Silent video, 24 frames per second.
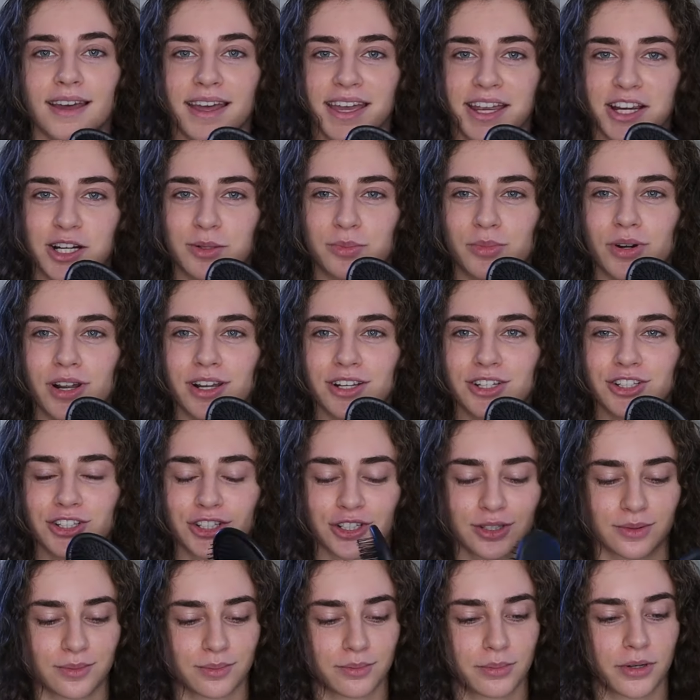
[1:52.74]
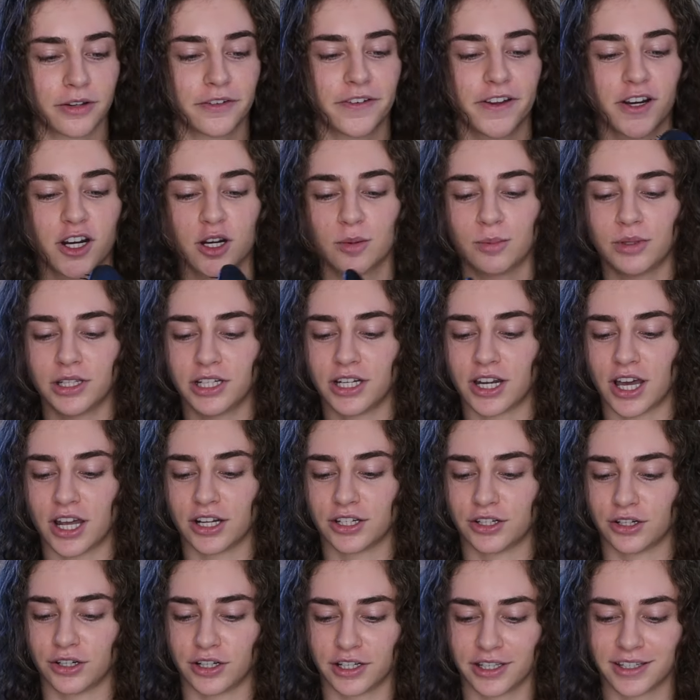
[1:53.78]
a hairbrush, preferably
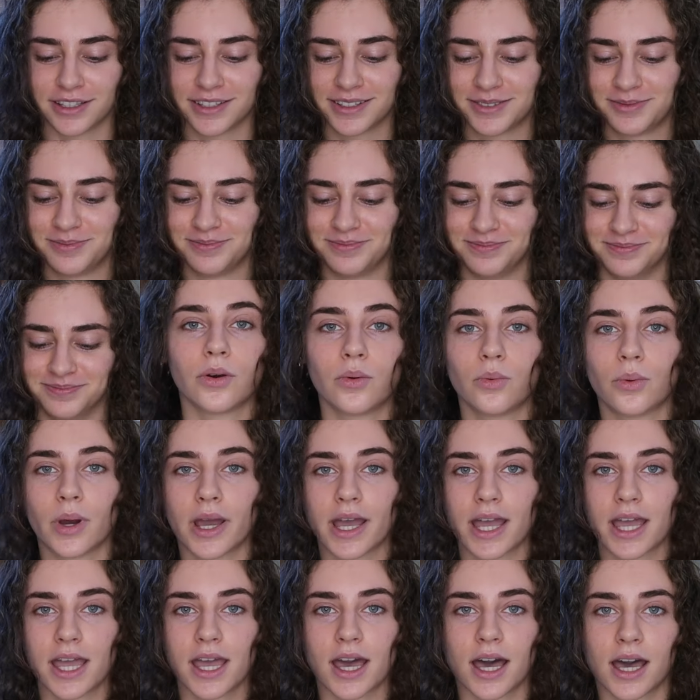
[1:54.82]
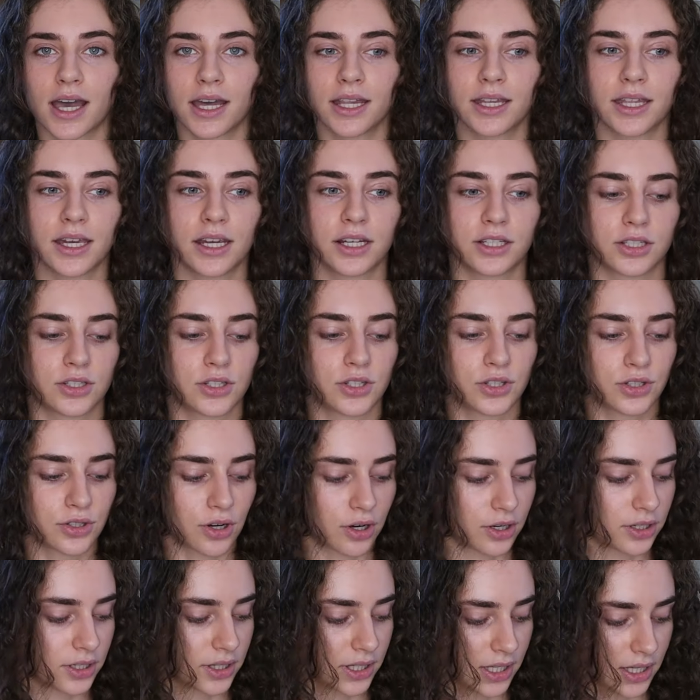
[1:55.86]
not dirty. The way I like to
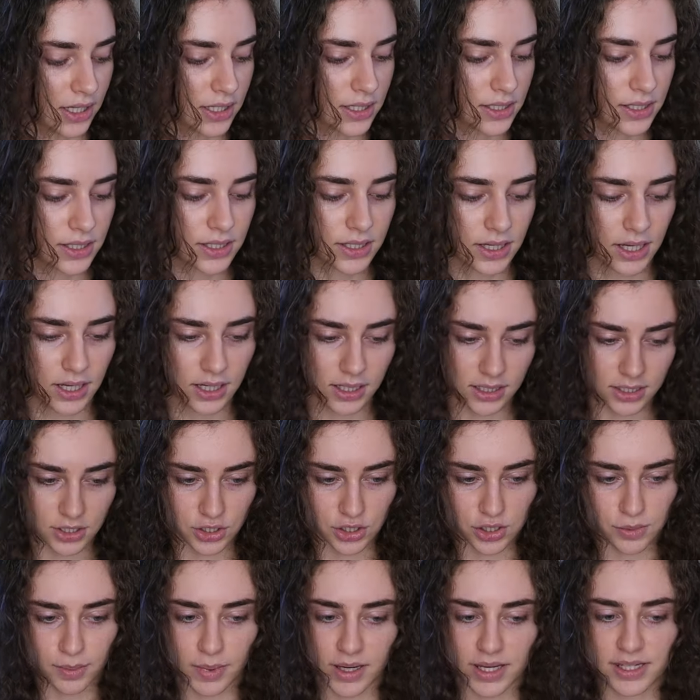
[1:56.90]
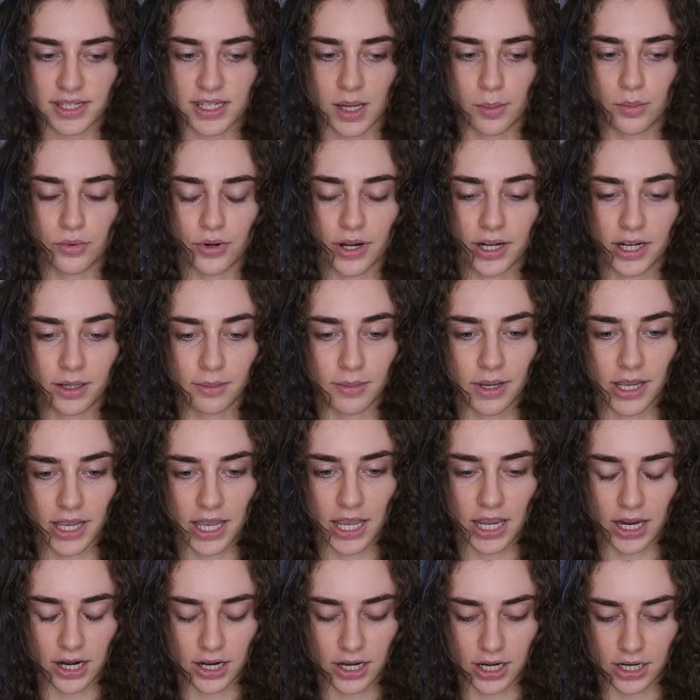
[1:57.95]
start this is just by separating my
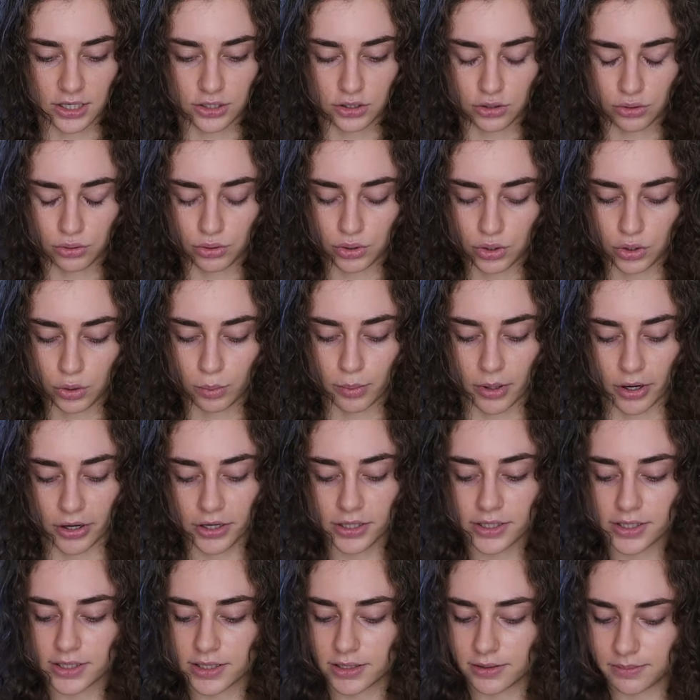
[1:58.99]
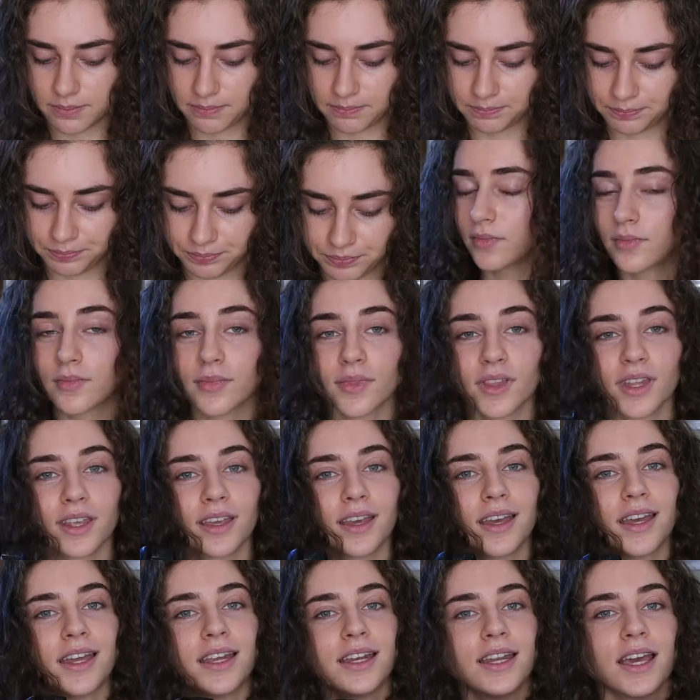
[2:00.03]
hair into two parts.
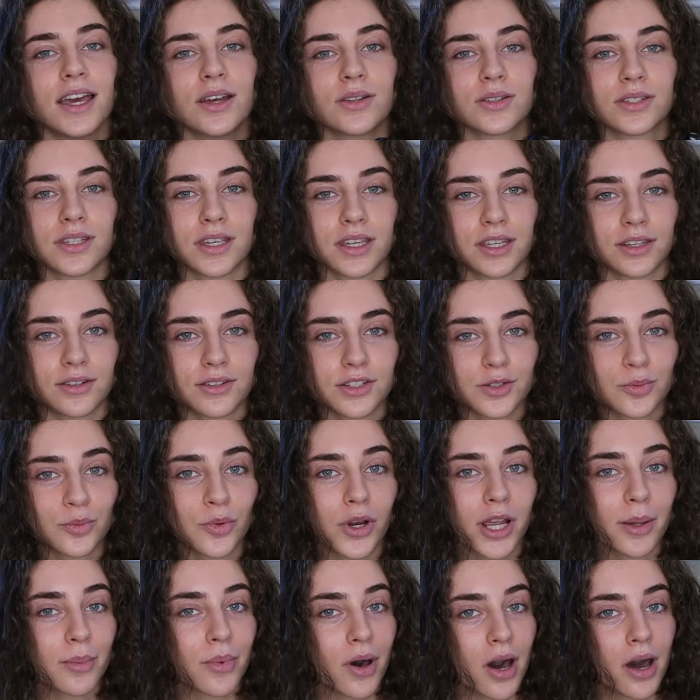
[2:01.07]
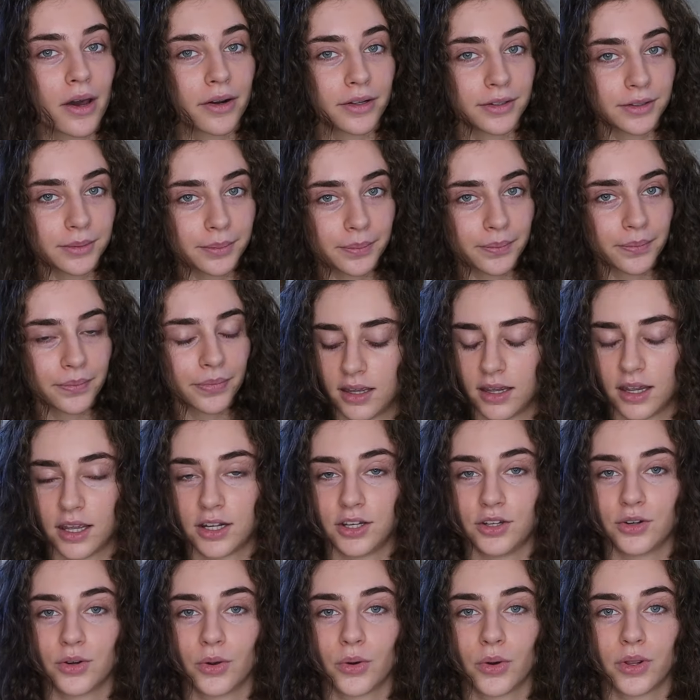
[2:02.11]
And now take your spray bottle
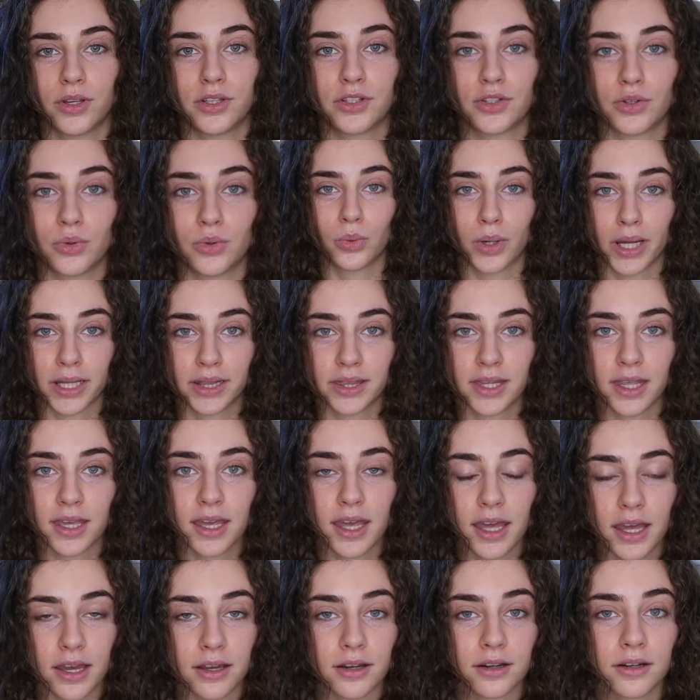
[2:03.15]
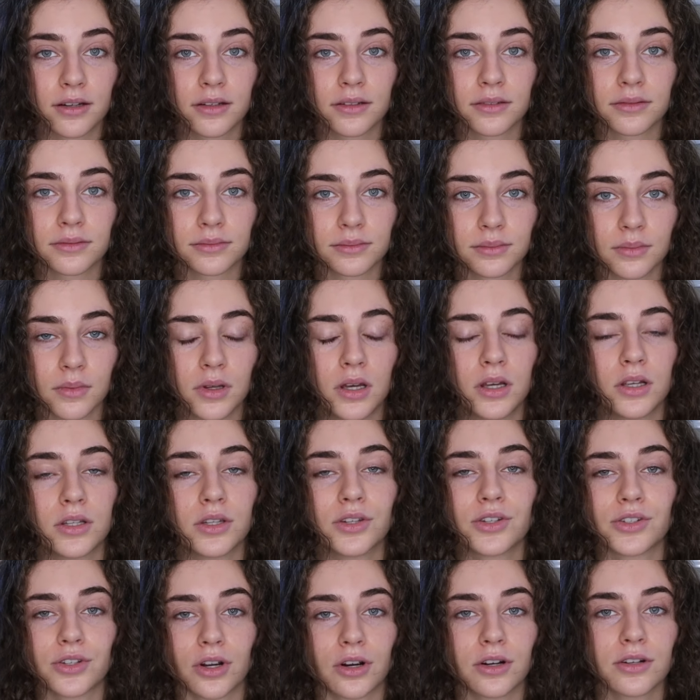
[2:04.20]
and you're going wet the hair.
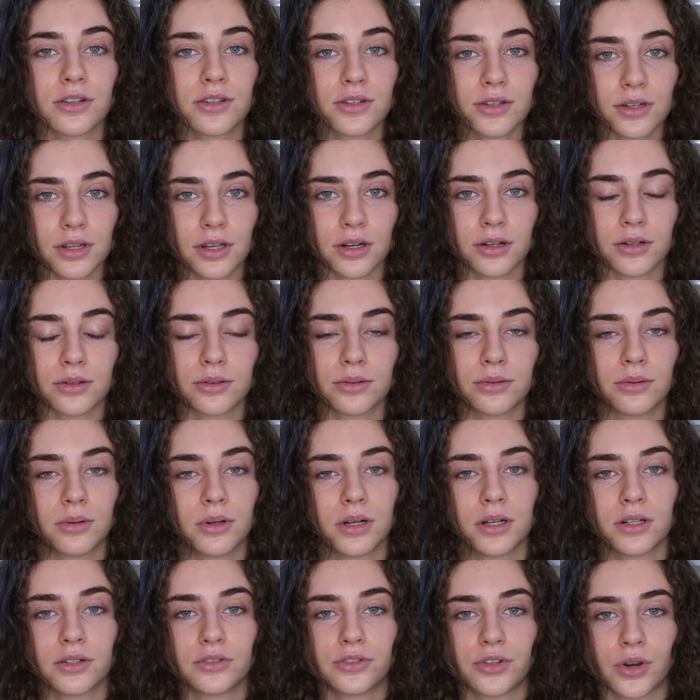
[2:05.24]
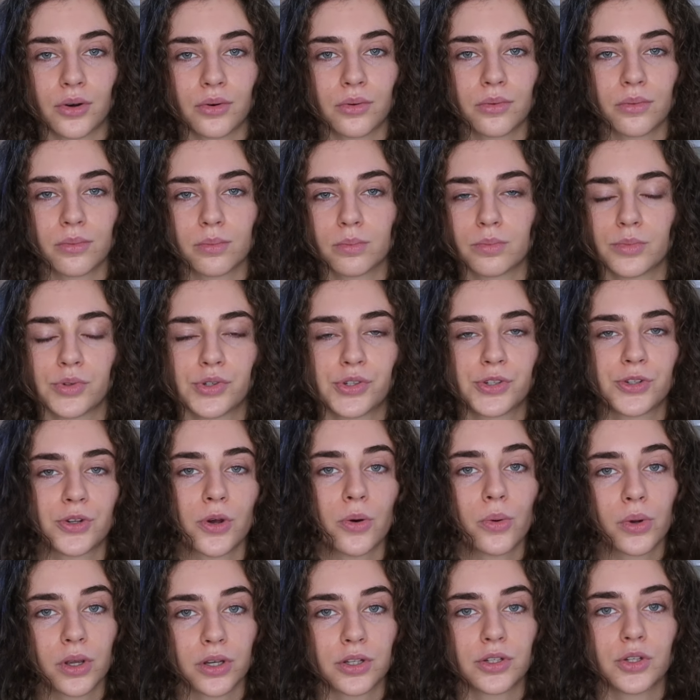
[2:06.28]
Start slow, don't
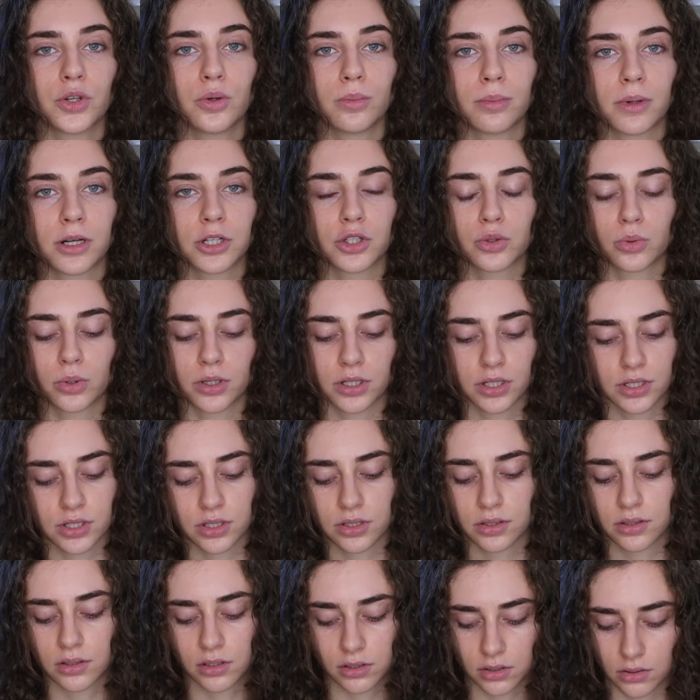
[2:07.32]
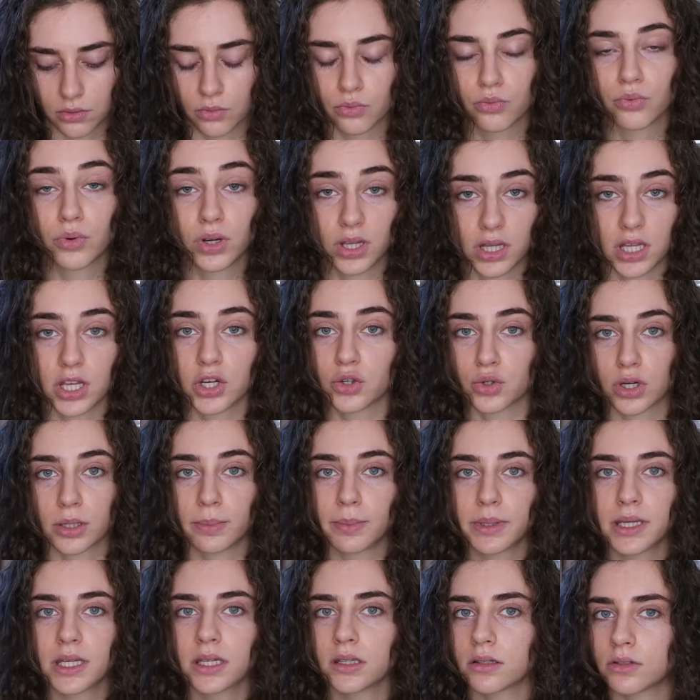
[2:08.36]
soak it too much where it's really
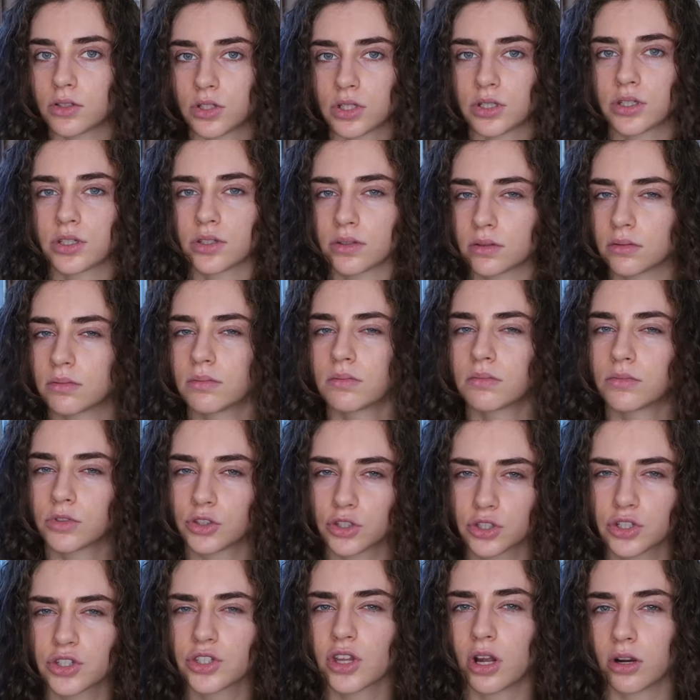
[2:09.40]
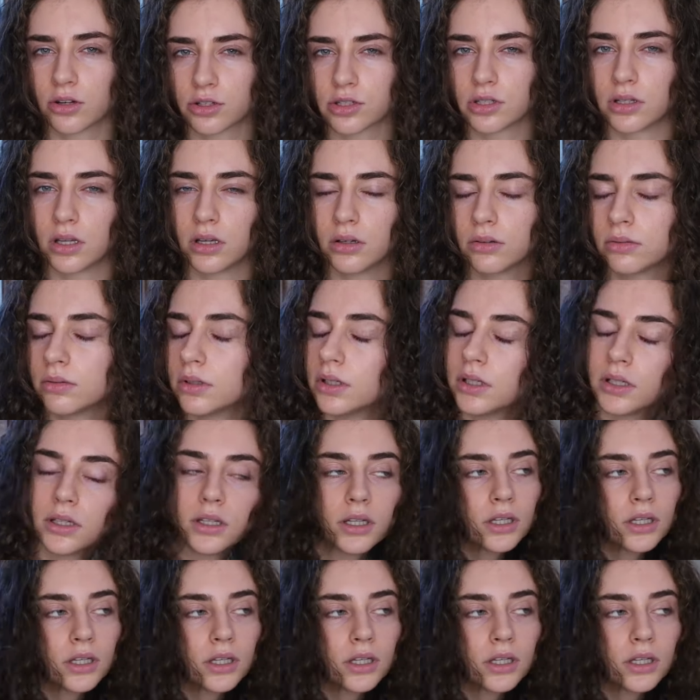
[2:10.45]
drippy, just start slow.